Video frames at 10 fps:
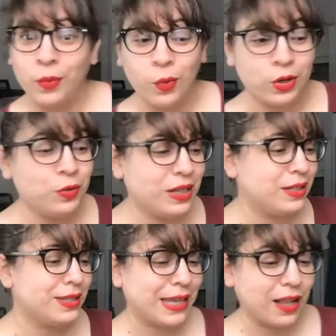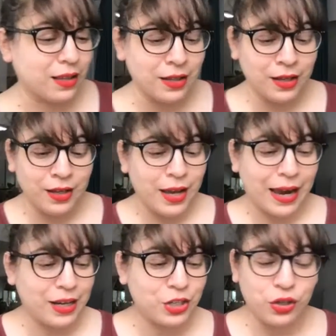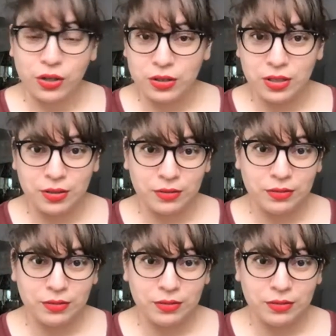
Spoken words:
or you need to tell an adult